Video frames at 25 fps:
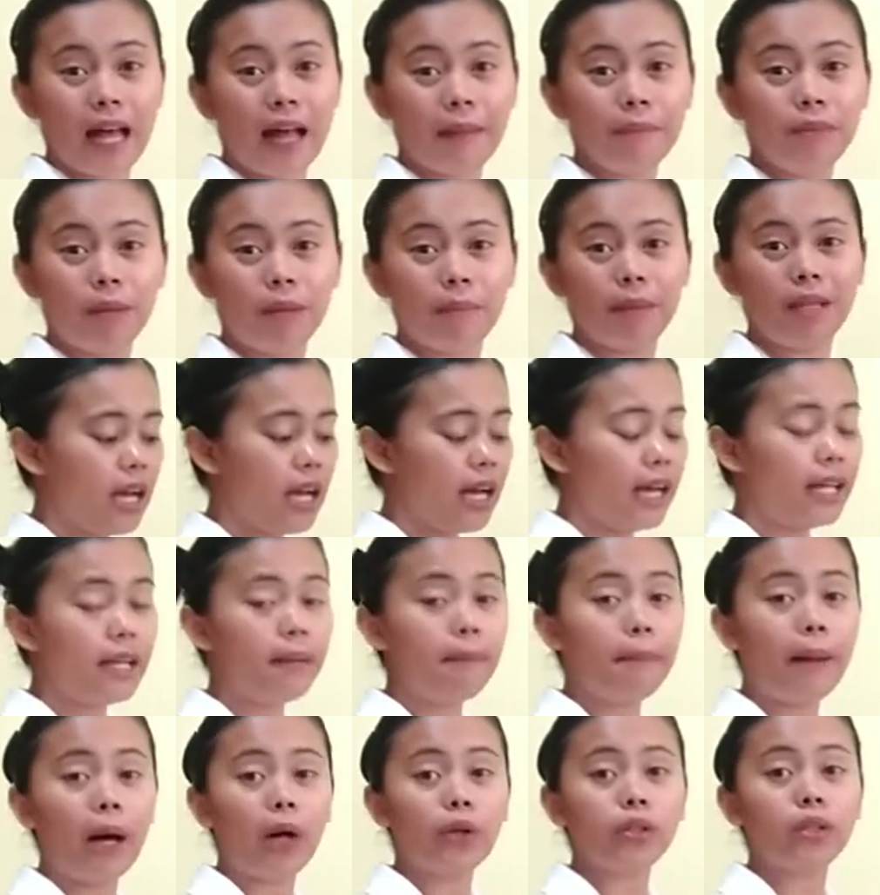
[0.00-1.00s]
abdomen
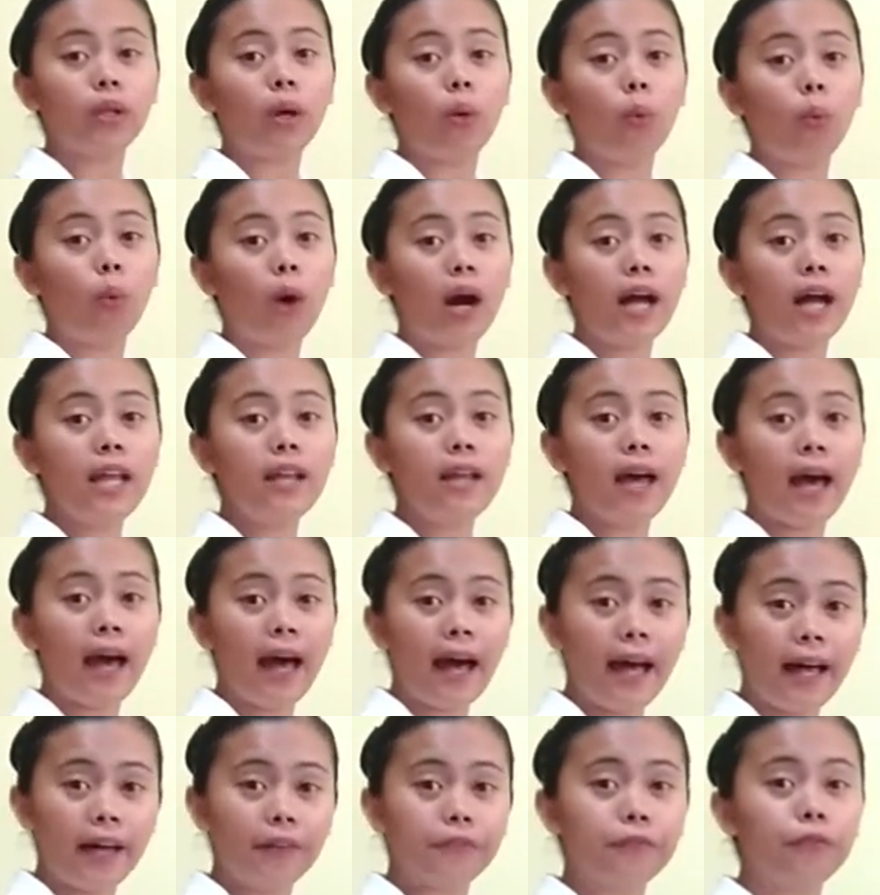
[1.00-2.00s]
at about
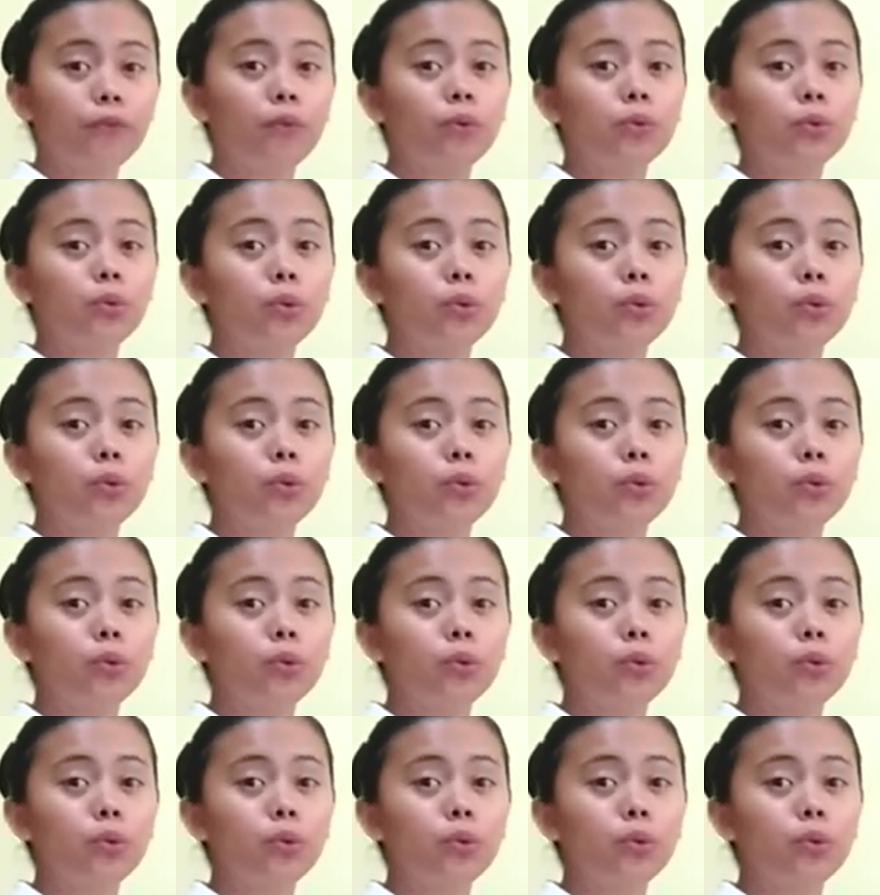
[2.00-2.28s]
1/2